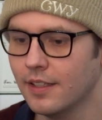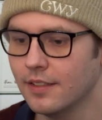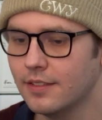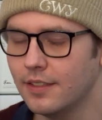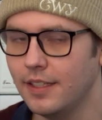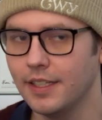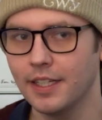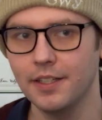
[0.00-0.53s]

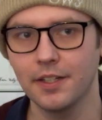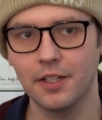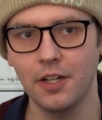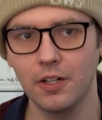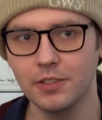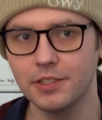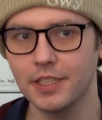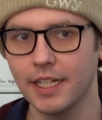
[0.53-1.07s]
city can
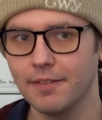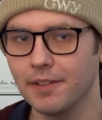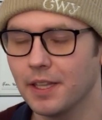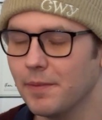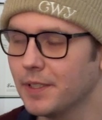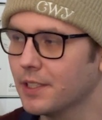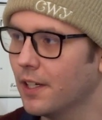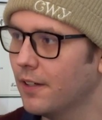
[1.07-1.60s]
negotiate with
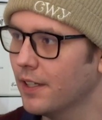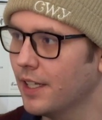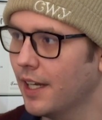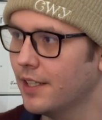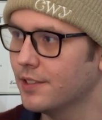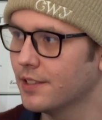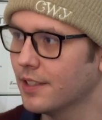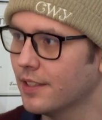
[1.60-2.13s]
the Muskogee
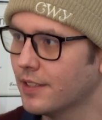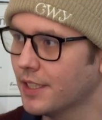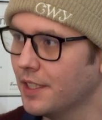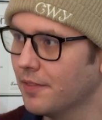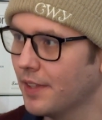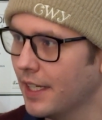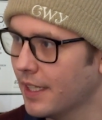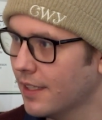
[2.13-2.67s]
Nation and see
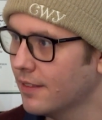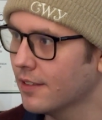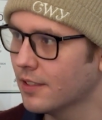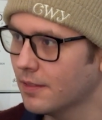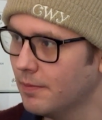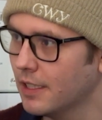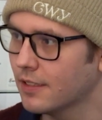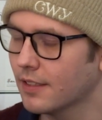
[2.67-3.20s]
if they can
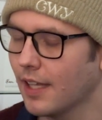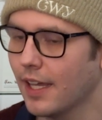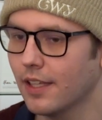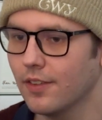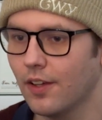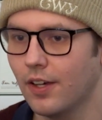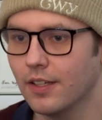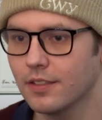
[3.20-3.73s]
dismiss
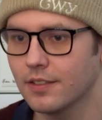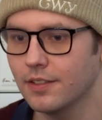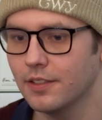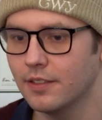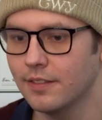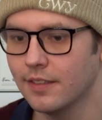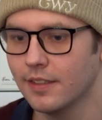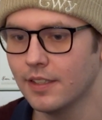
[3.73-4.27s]
that
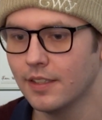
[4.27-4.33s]
lawsuit.